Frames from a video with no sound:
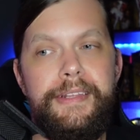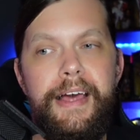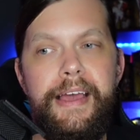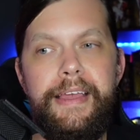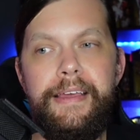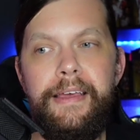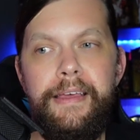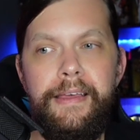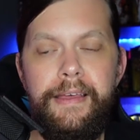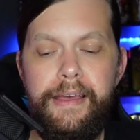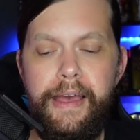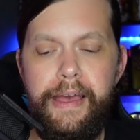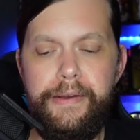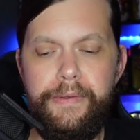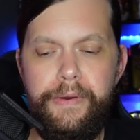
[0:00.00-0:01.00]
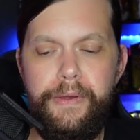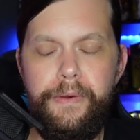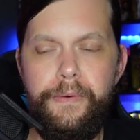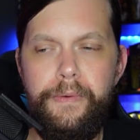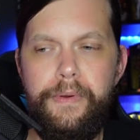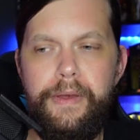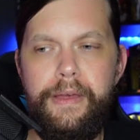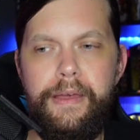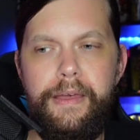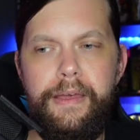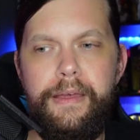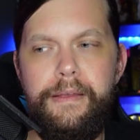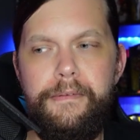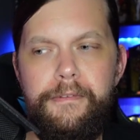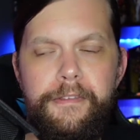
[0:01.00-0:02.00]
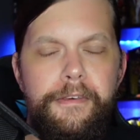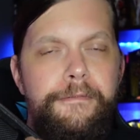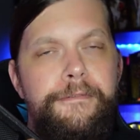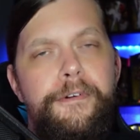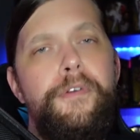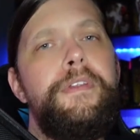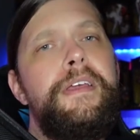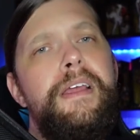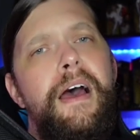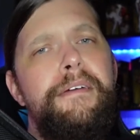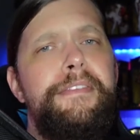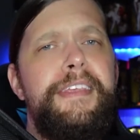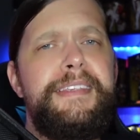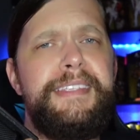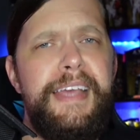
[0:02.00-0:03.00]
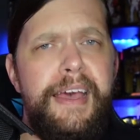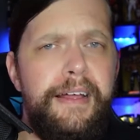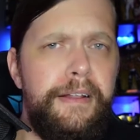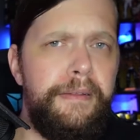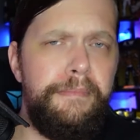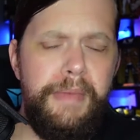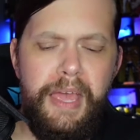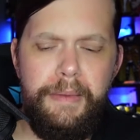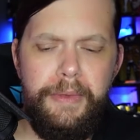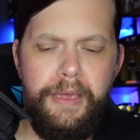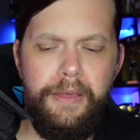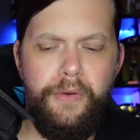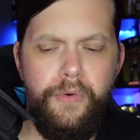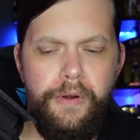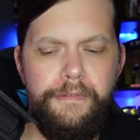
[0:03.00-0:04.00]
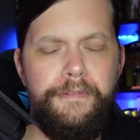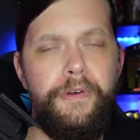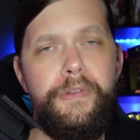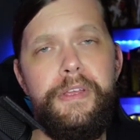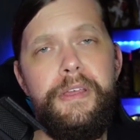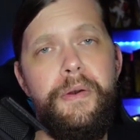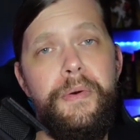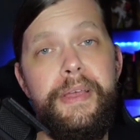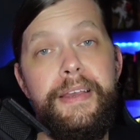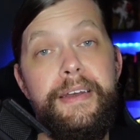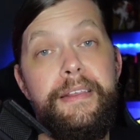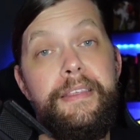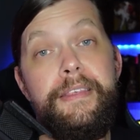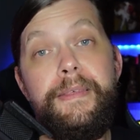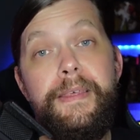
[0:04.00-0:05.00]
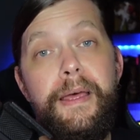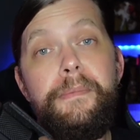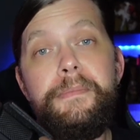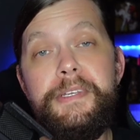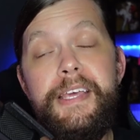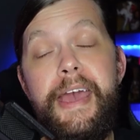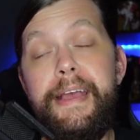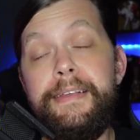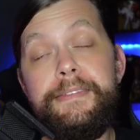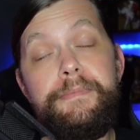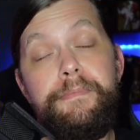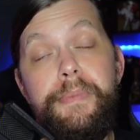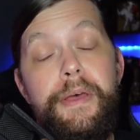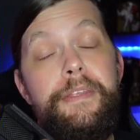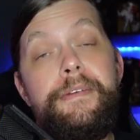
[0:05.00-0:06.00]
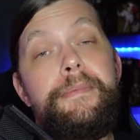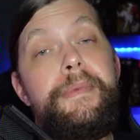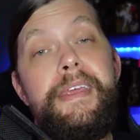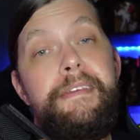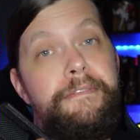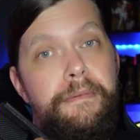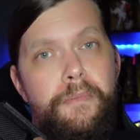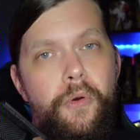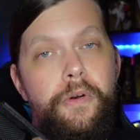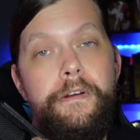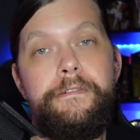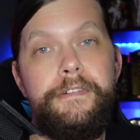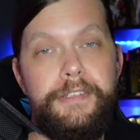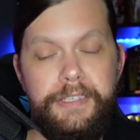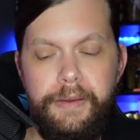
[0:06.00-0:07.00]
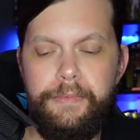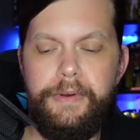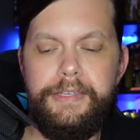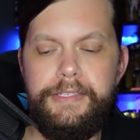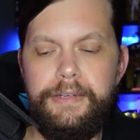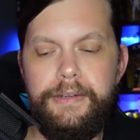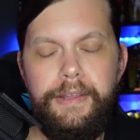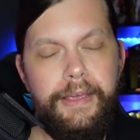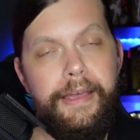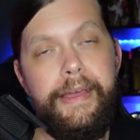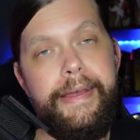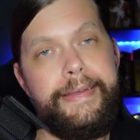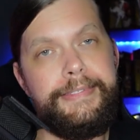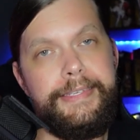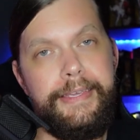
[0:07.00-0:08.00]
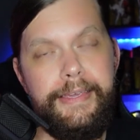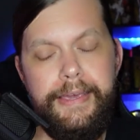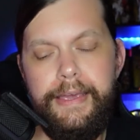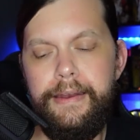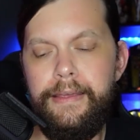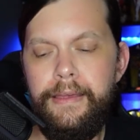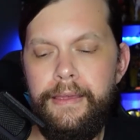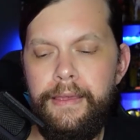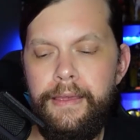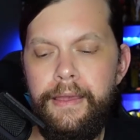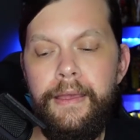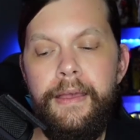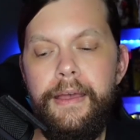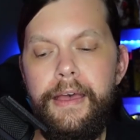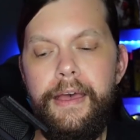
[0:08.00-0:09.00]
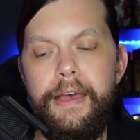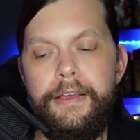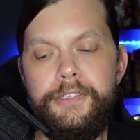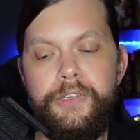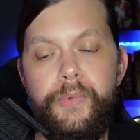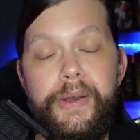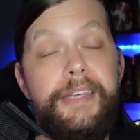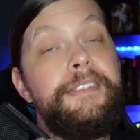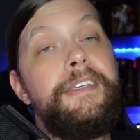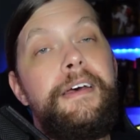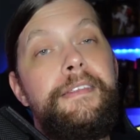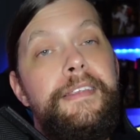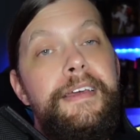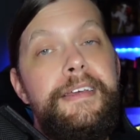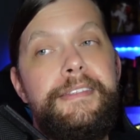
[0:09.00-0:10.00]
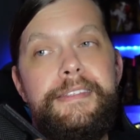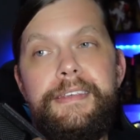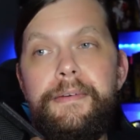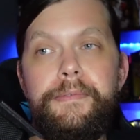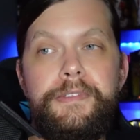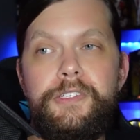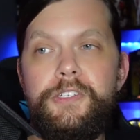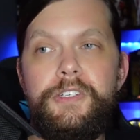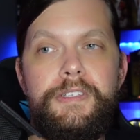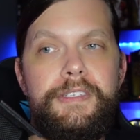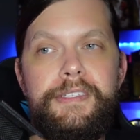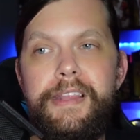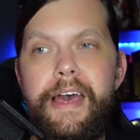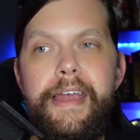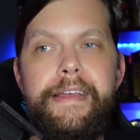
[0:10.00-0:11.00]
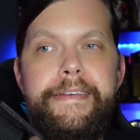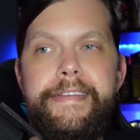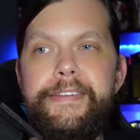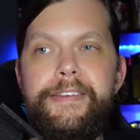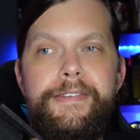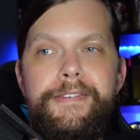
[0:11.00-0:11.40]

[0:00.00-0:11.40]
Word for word: like, I don't know, uh, the Foley off the cell, maybe, or Foley going into thumbtacks bothered me even more for some reason uh, as a kid. Uh, so when I saw this, I was just like,